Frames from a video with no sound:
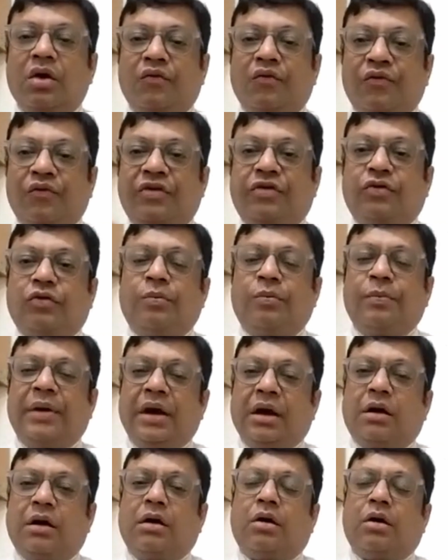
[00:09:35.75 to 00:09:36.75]
We should
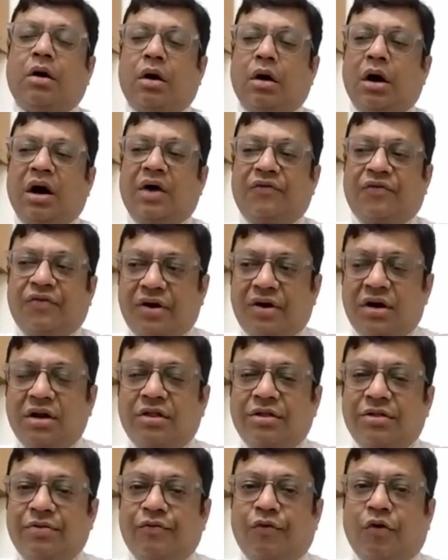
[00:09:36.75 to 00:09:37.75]
make our
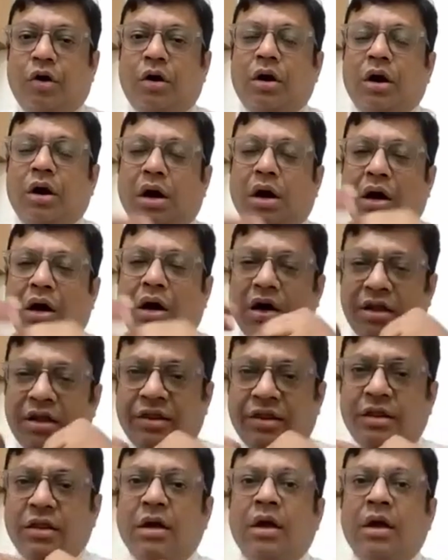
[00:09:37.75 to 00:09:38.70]
efforts for us